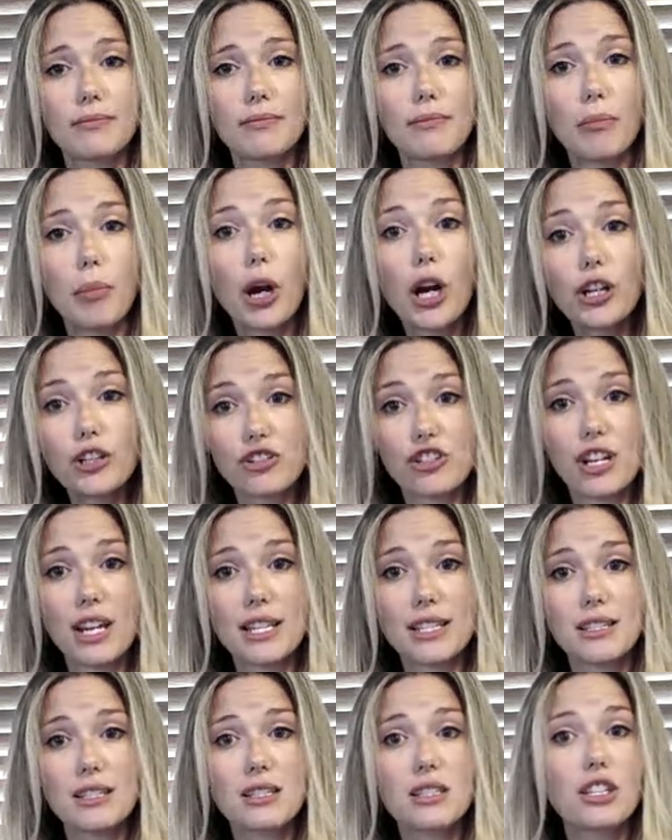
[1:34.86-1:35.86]

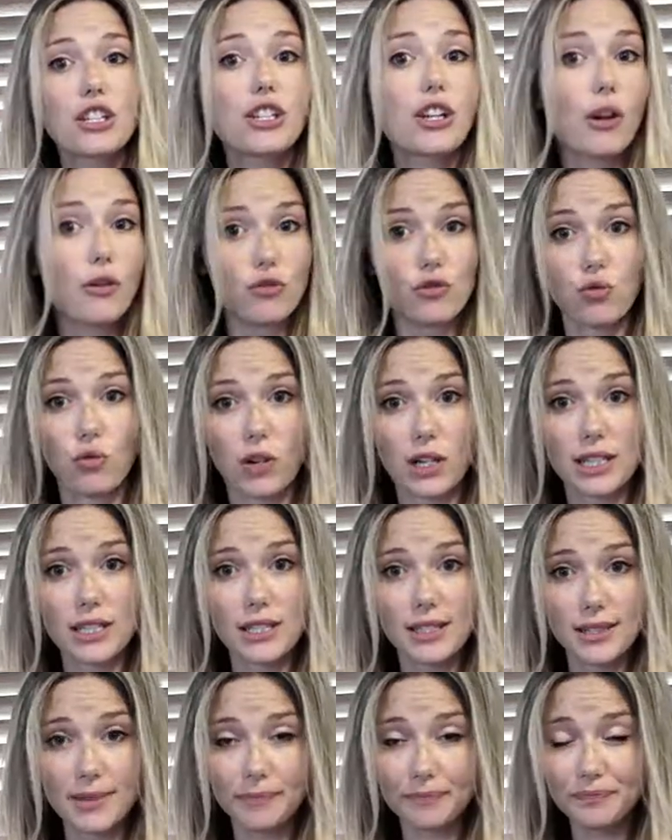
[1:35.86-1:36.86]
purchase to go
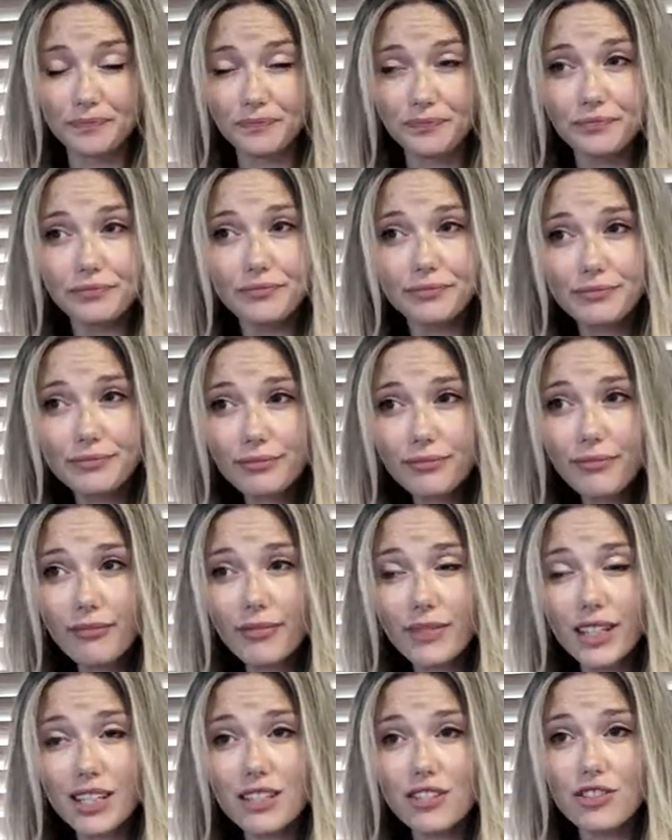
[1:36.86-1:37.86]
towards.
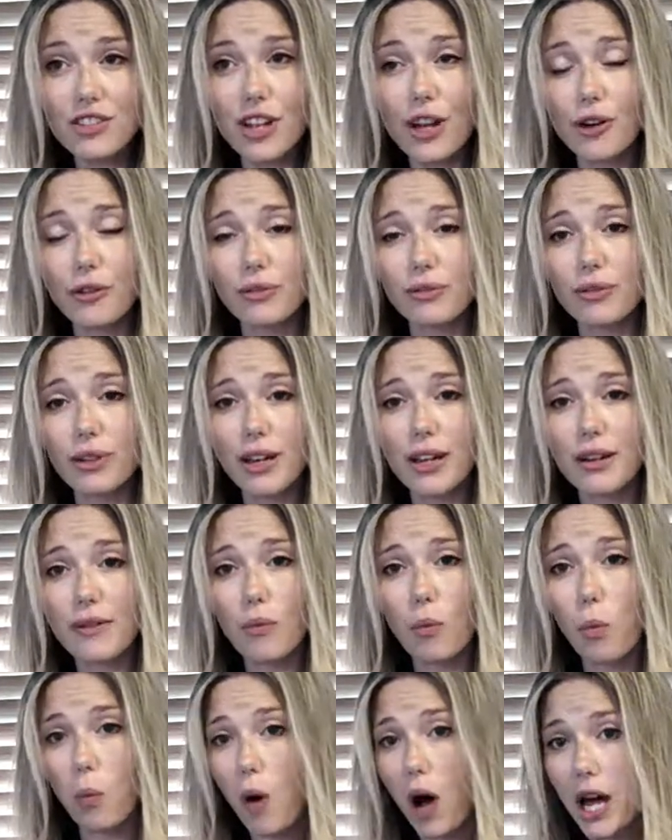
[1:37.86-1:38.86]
So
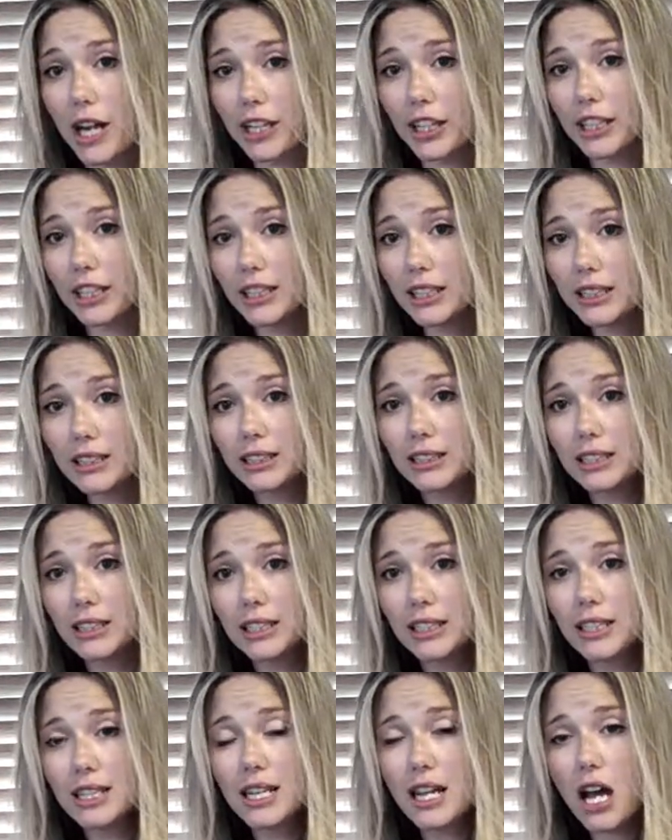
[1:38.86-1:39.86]
water,
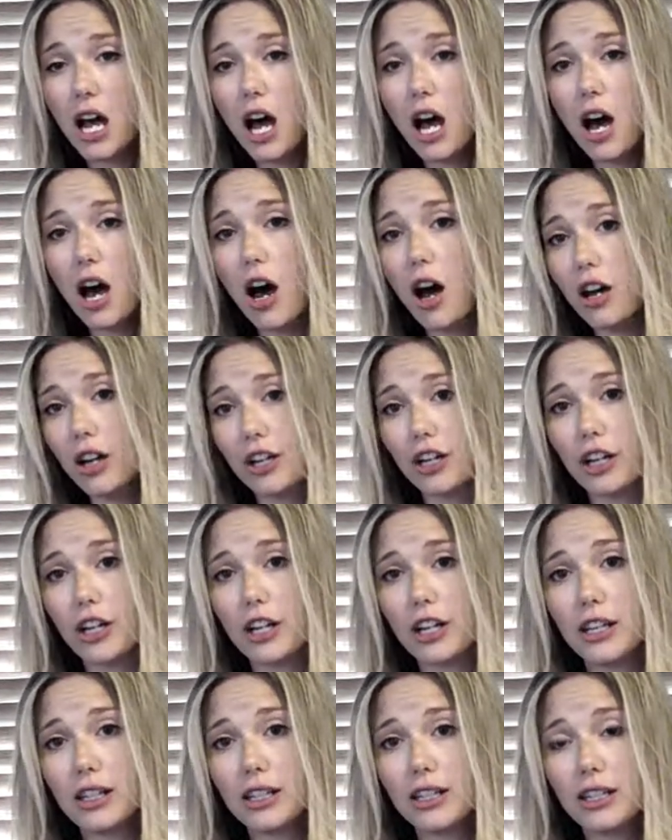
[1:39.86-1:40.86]

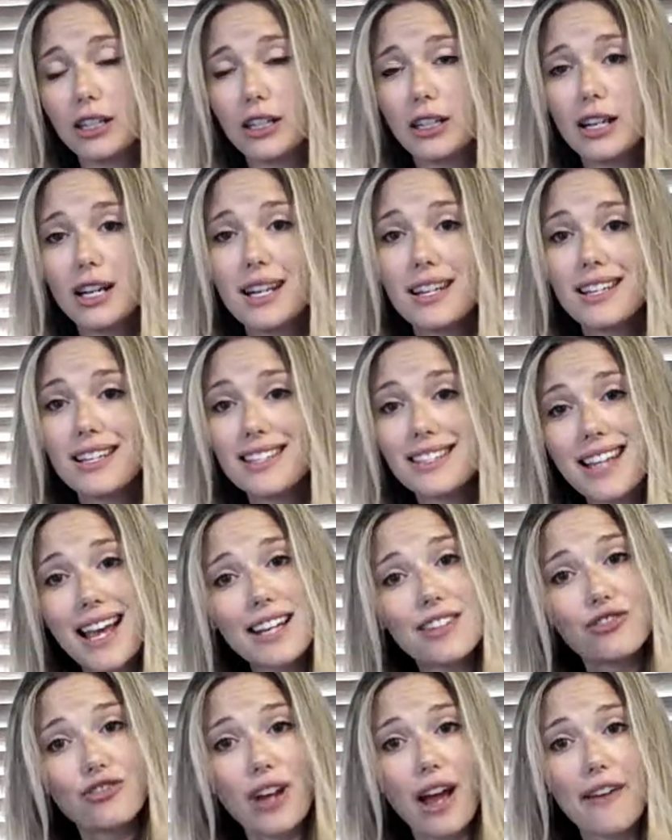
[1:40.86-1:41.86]
hunger,
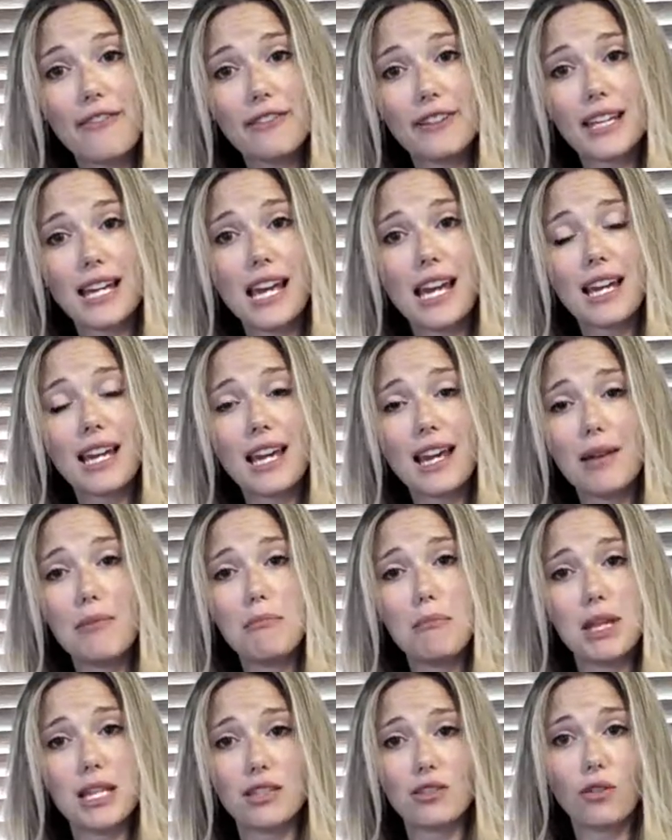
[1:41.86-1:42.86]
sex trafficking, and
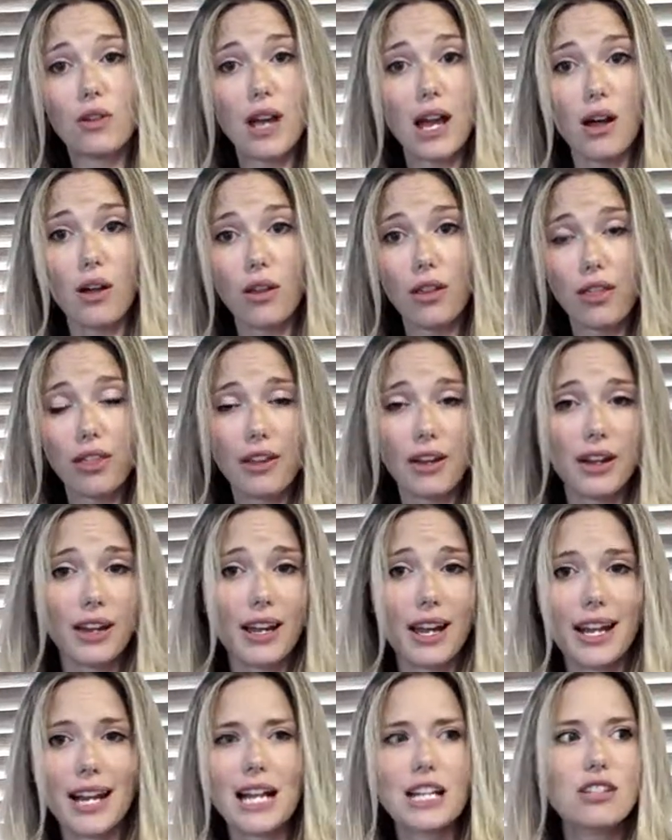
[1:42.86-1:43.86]
mental health.
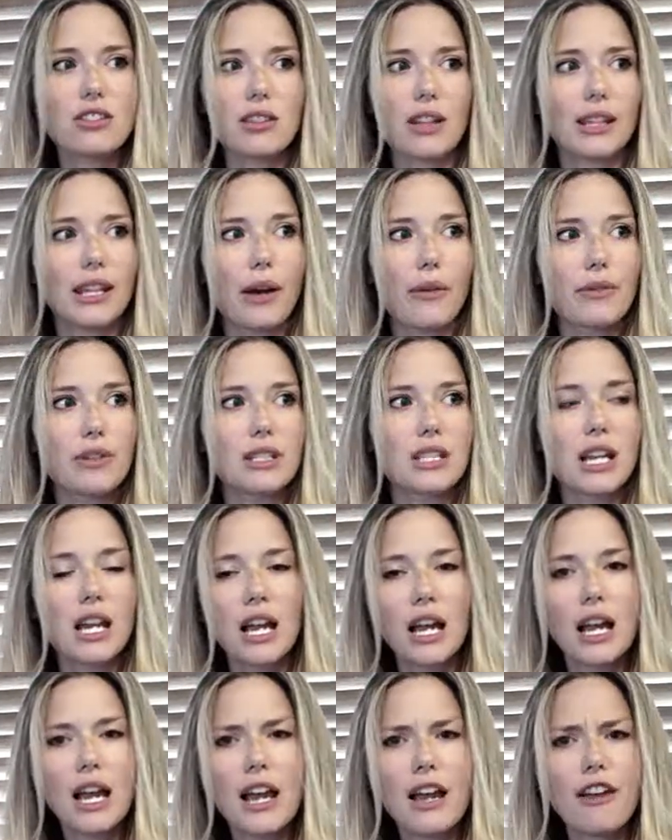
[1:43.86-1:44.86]
And I just thought that was
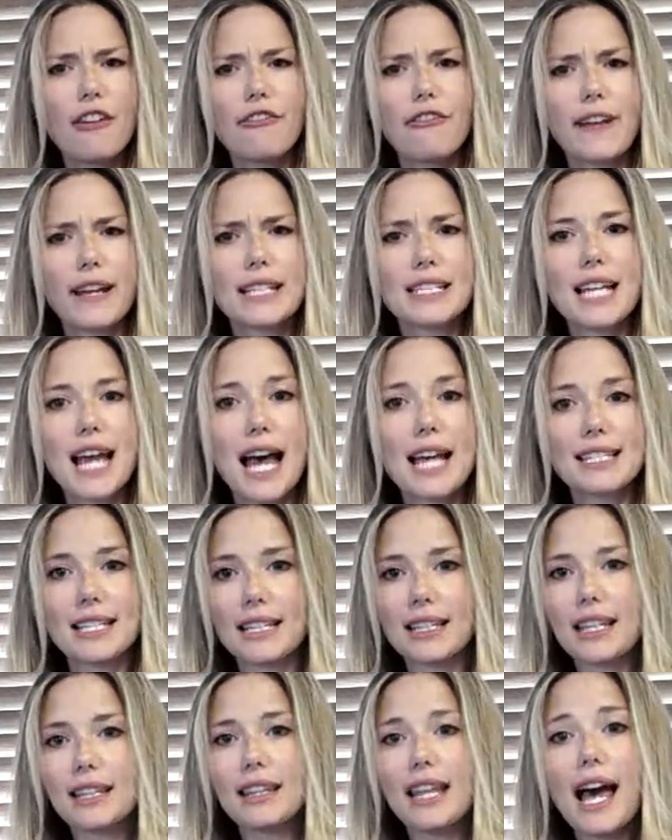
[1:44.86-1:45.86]

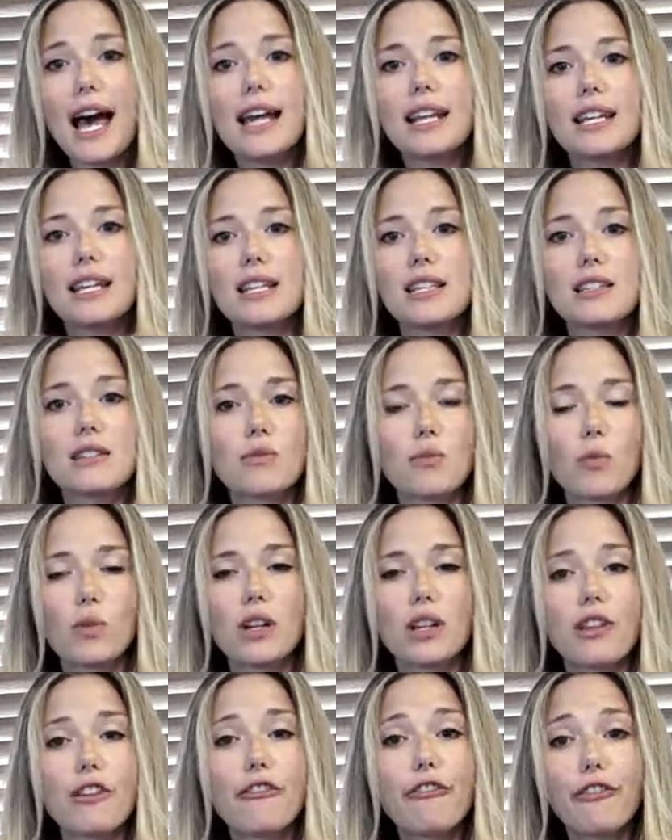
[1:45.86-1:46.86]
fantastic, that that is one
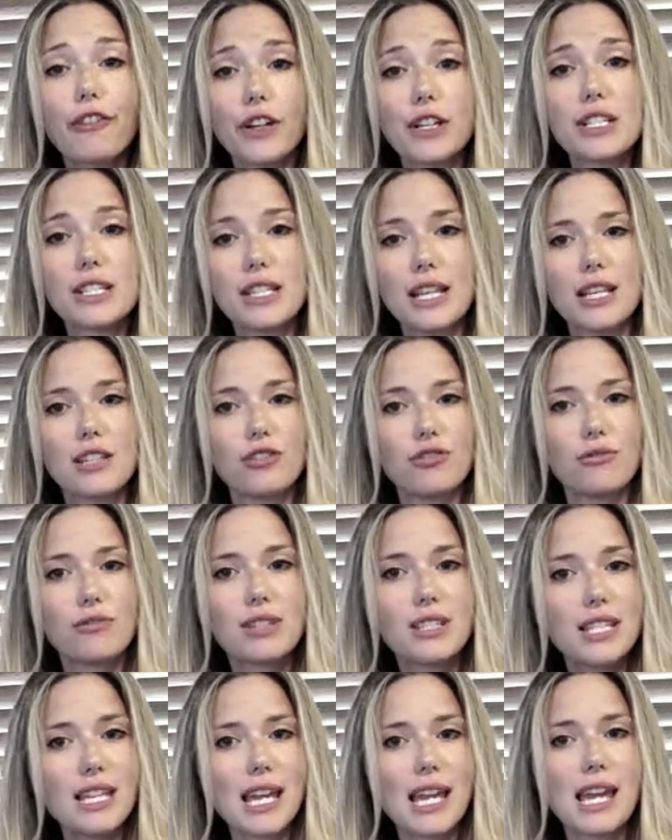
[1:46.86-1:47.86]
of the first things you
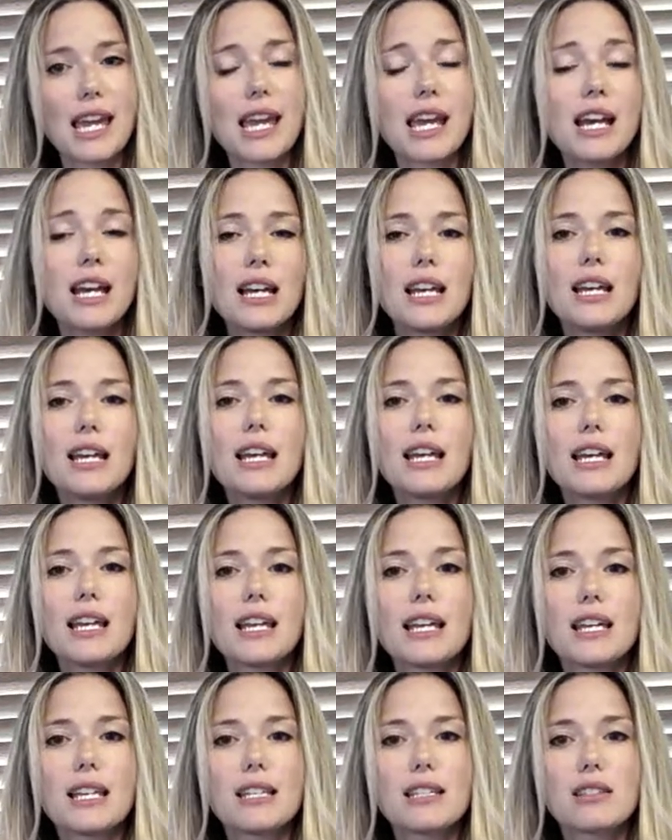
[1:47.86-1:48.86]
see
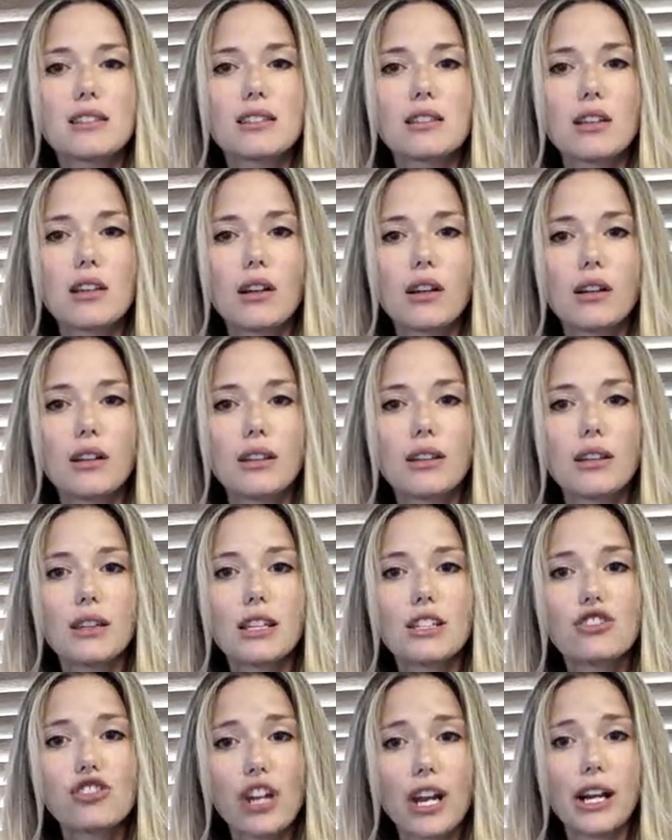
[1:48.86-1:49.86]
is
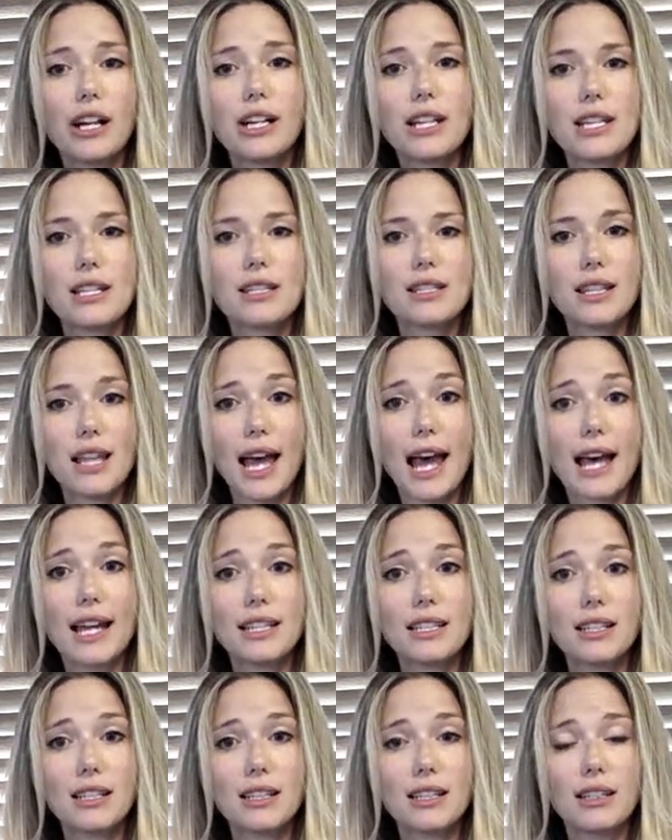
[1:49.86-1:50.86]
the charities that